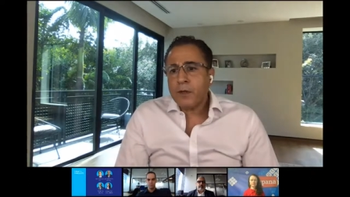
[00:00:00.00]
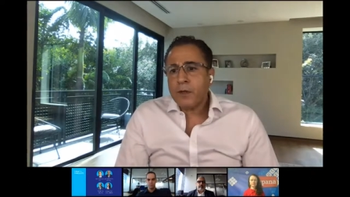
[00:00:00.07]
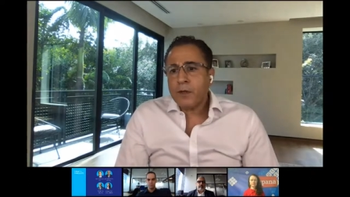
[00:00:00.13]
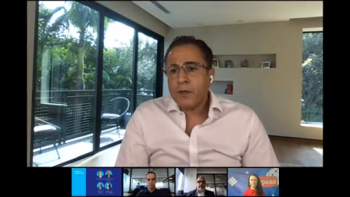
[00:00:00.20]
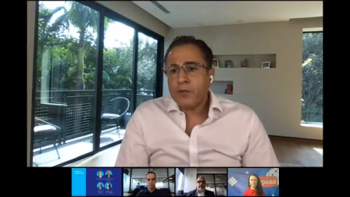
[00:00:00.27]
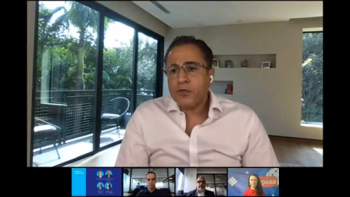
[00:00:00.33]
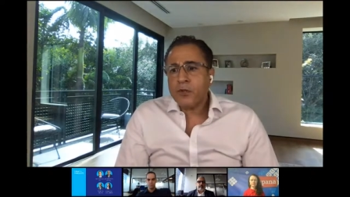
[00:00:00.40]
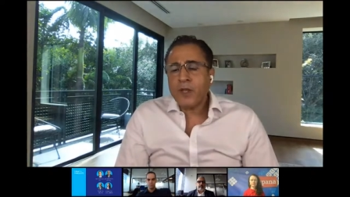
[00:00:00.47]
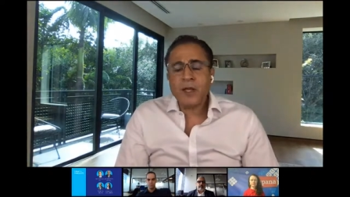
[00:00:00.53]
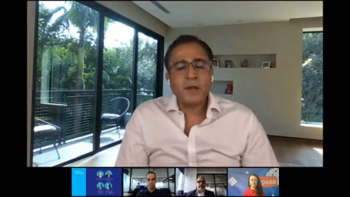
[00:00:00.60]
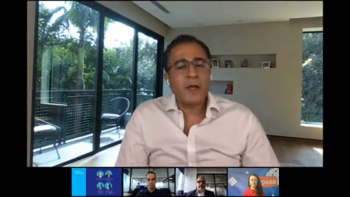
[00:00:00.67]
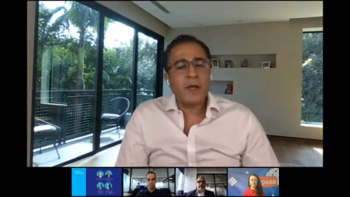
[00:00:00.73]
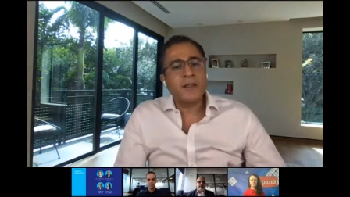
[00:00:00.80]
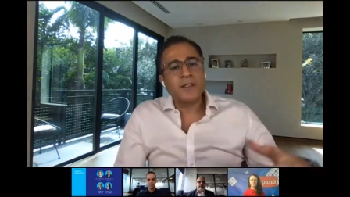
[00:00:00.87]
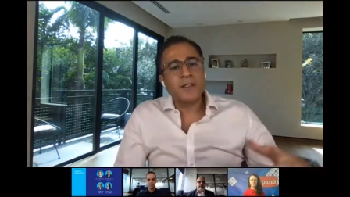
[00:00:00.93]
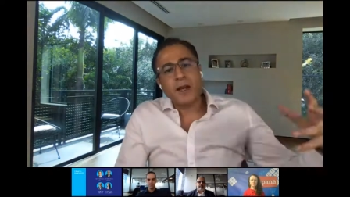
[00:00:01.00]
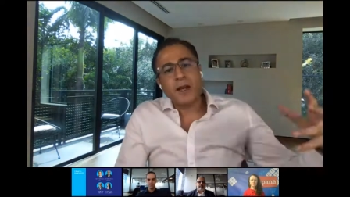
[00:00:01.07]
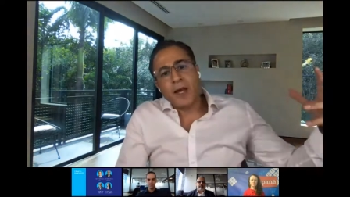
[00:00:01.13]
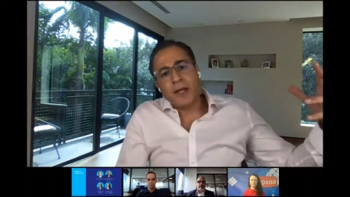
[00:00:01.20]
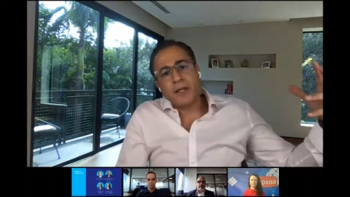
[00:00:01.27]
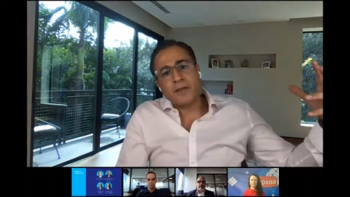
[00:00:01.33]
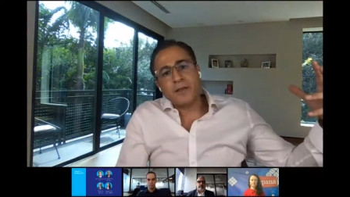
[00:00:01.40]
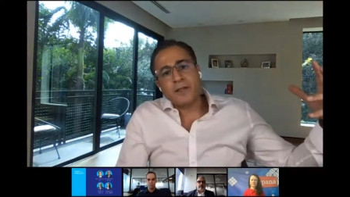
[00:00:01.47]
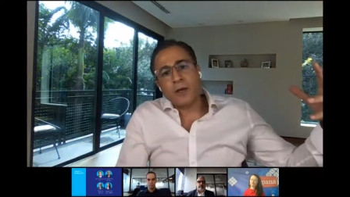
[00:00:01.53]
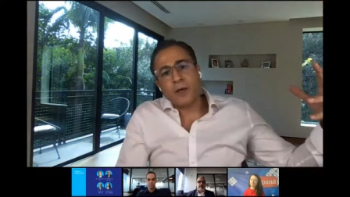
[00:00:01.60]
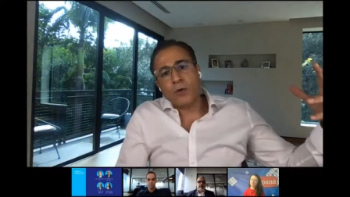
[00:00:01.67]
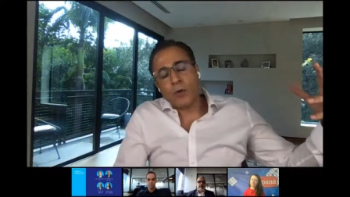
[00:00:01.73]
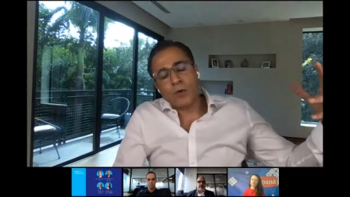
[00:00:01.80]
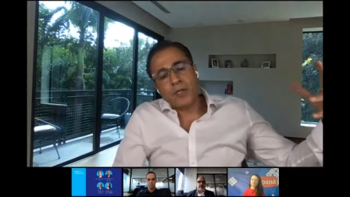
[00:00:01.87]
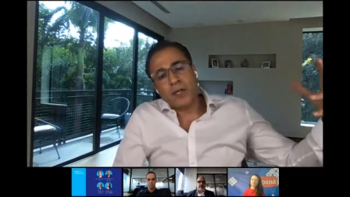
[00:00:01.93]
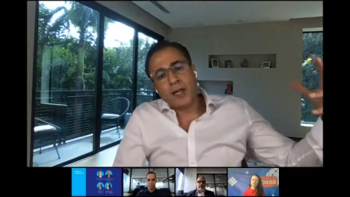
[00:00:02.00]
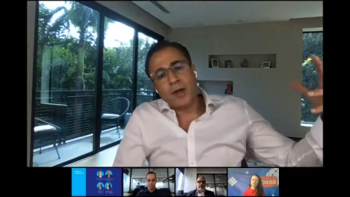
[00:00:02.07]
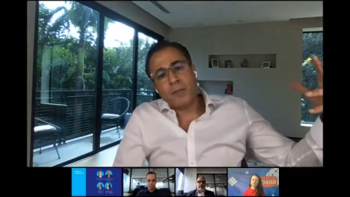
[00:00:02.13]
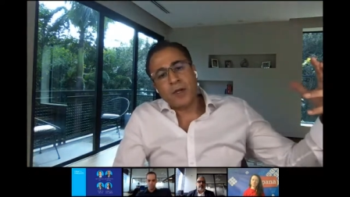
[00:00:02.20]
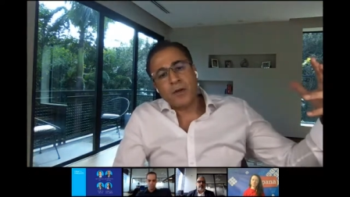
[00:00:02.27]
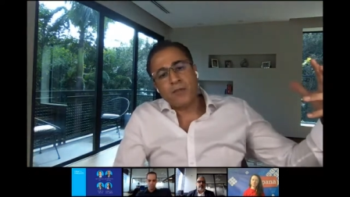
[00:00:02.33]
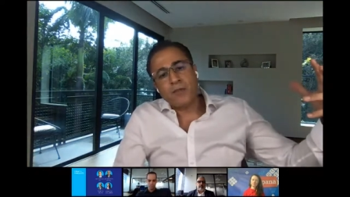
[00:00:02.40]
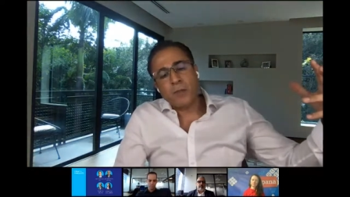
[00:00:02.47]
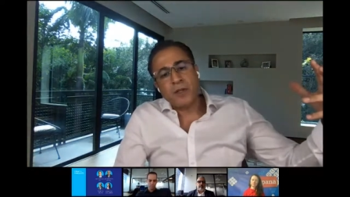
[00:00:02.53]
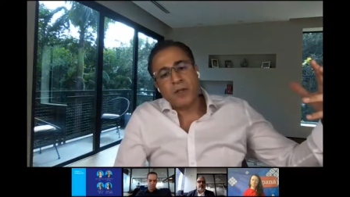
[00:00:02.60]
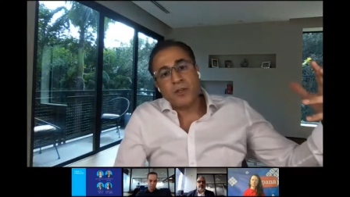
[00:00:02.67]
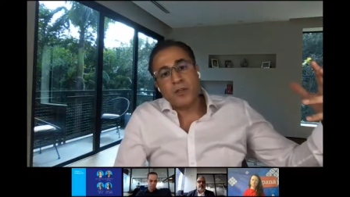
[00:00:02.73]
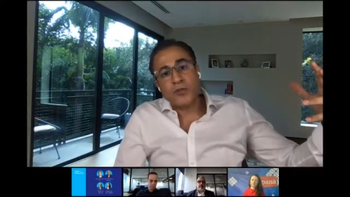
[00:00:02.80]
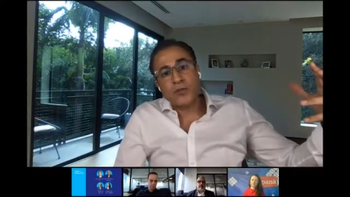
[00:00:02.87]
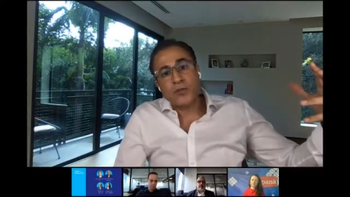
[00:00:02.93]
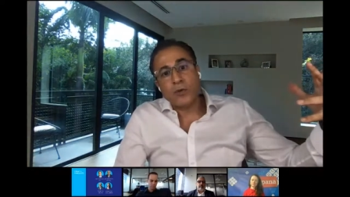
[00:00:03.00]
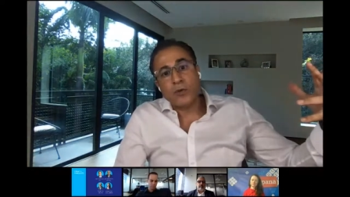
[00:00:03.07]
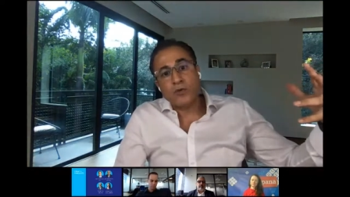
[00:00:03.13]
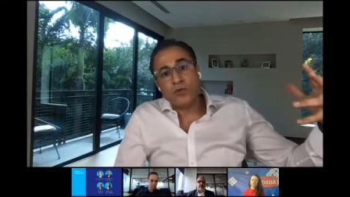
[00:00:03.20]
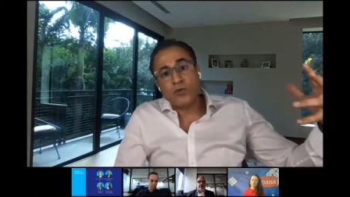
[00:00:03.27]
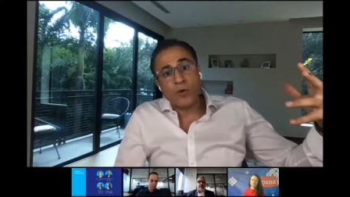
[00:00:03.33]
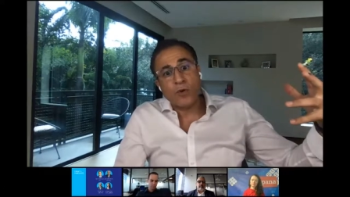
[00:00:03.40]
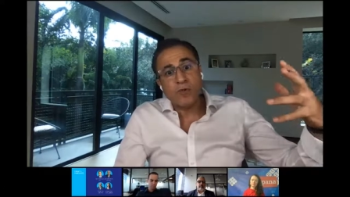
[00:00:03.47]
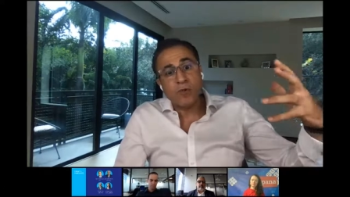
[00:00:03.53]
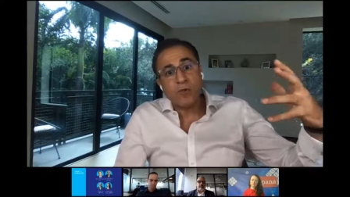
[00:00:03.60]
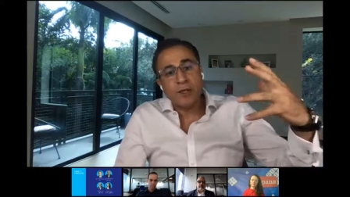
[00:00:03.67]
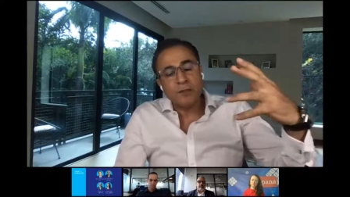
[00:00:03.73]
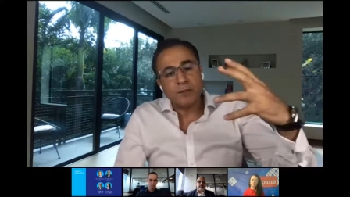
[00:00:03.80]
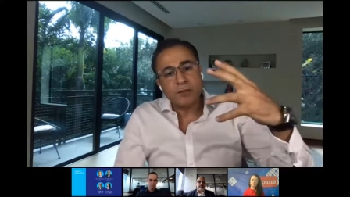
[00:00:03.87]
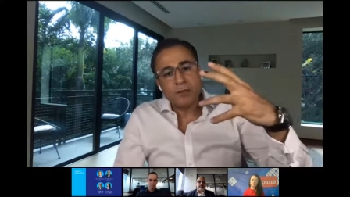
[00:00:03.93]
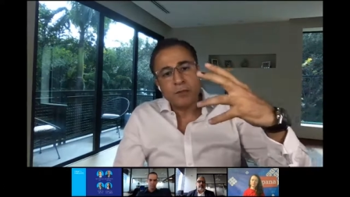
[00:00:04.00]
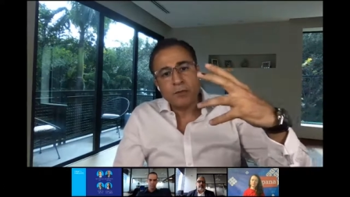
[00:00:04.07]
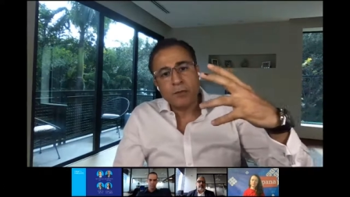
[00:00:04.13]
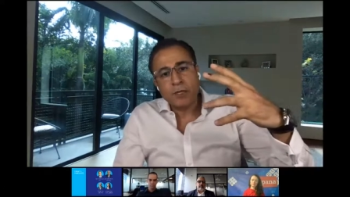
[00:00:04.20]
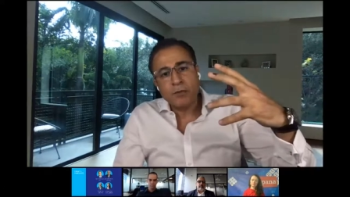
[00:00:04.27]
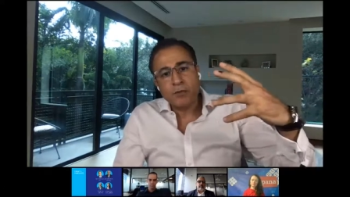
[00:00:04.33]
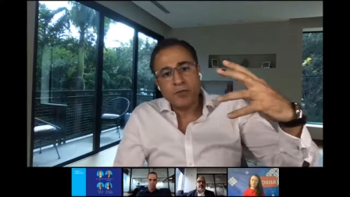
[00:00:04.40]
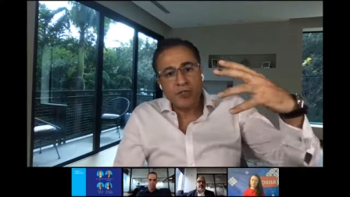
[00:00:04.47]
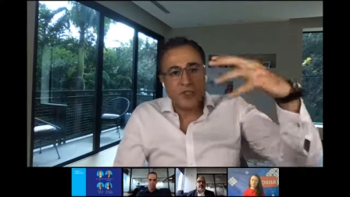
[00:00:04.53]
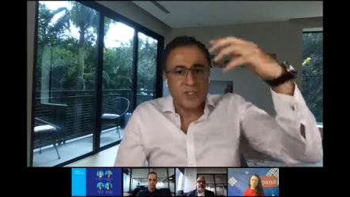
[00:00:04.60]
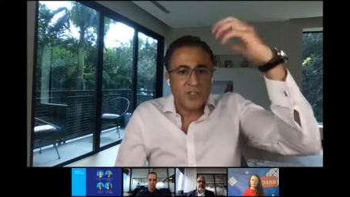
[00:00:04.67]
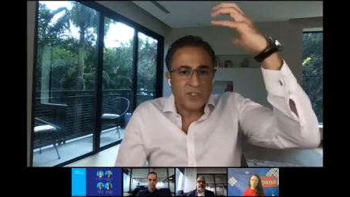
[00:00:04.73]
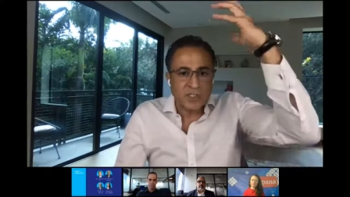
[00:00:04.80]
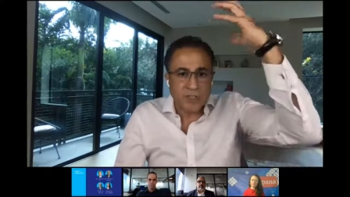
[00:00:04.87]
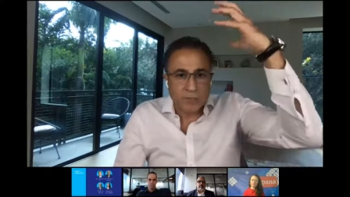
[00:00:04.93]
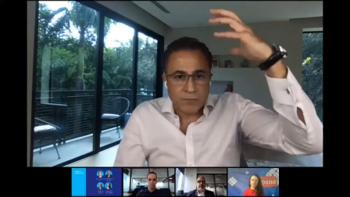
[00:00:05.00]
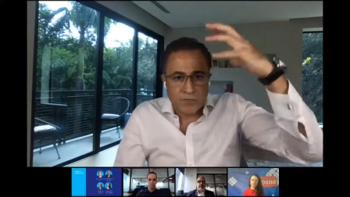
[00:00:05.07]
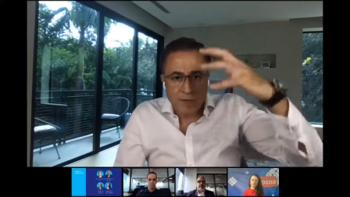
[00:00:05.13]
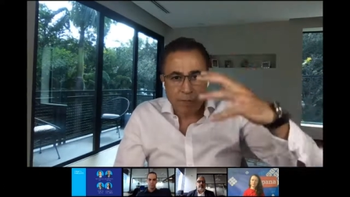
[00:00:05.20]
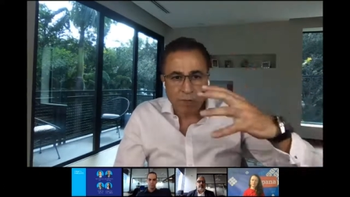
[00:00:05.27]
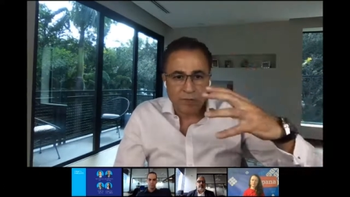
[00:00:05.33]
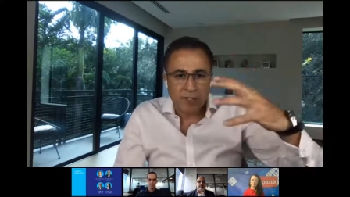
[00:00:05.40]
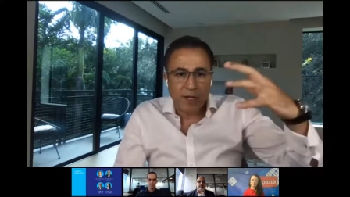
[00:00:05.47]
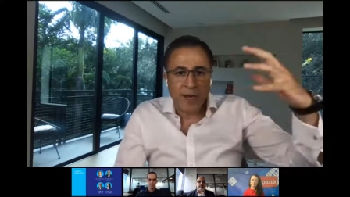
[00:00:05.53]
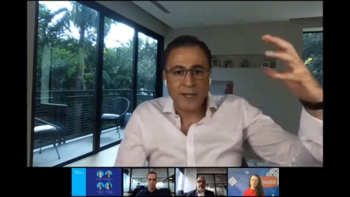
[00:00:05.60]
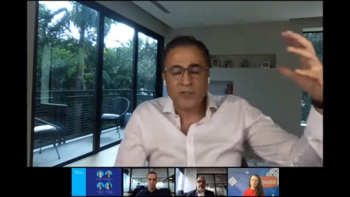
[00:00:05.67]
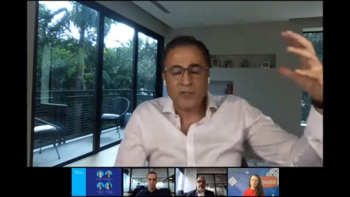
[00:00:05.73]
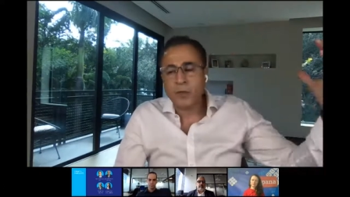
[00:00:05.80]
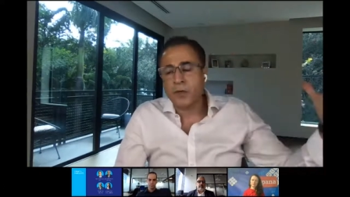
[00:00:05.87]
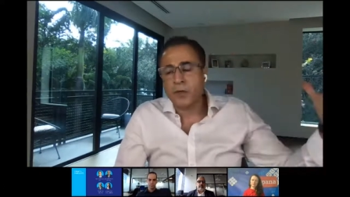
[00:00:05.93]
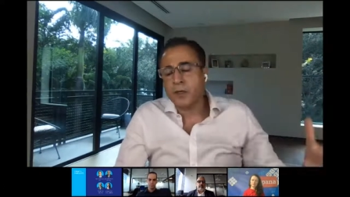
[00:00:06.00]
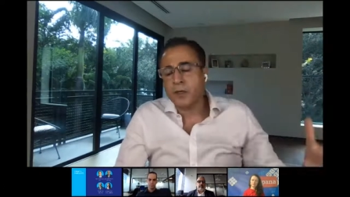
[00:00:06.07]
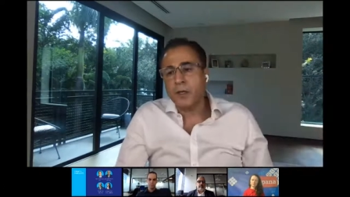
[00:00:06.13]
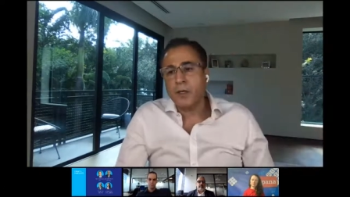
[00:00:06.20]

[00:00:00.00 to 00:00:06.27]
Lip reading: So that its client can not only come in from a digital storefront, right, which is this tip of the iceberg,